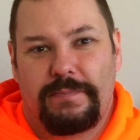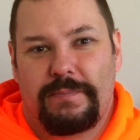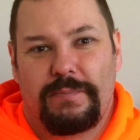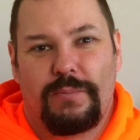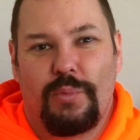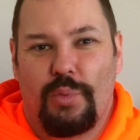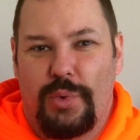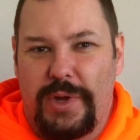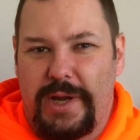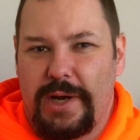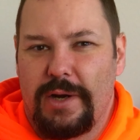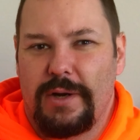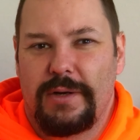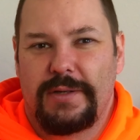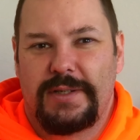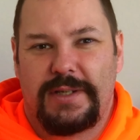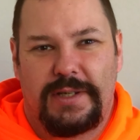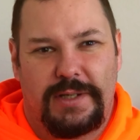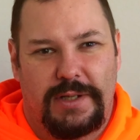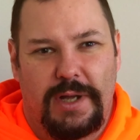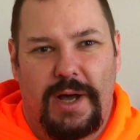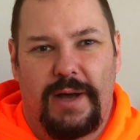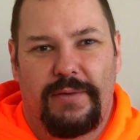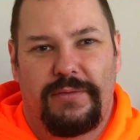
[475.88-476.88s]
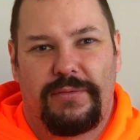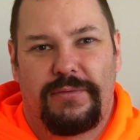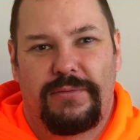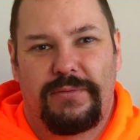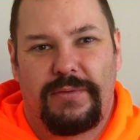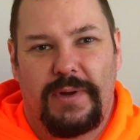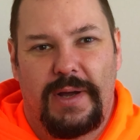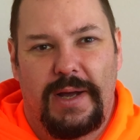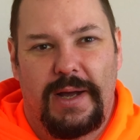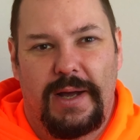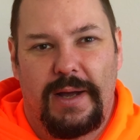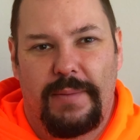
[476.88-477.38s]
weird
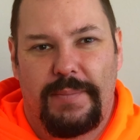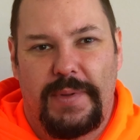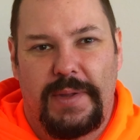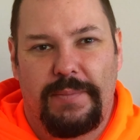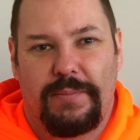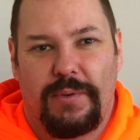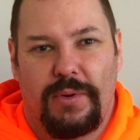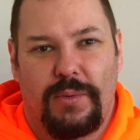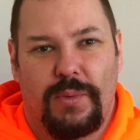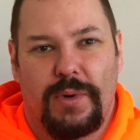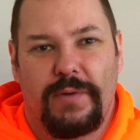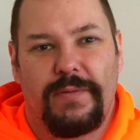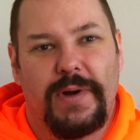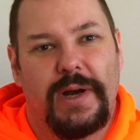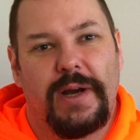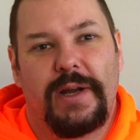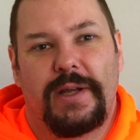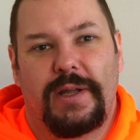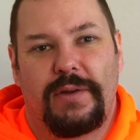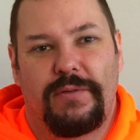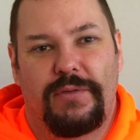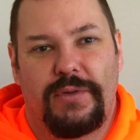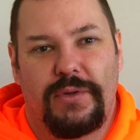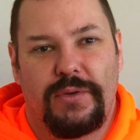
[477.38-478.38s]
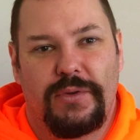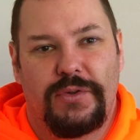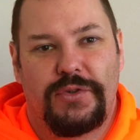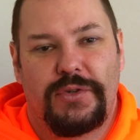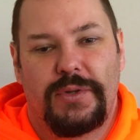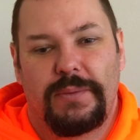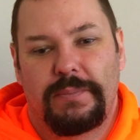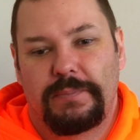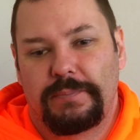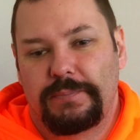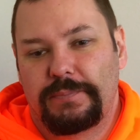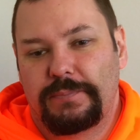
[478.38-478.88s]
stuff. People were very
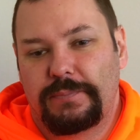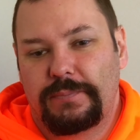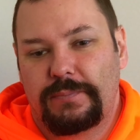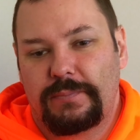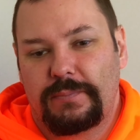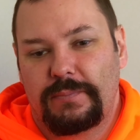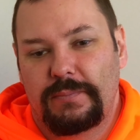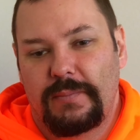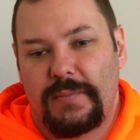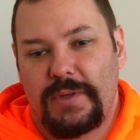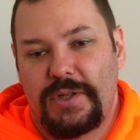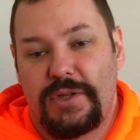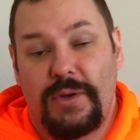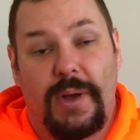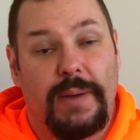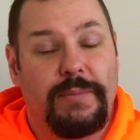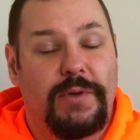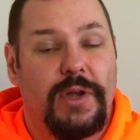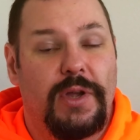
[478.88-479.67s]
confused. So I'm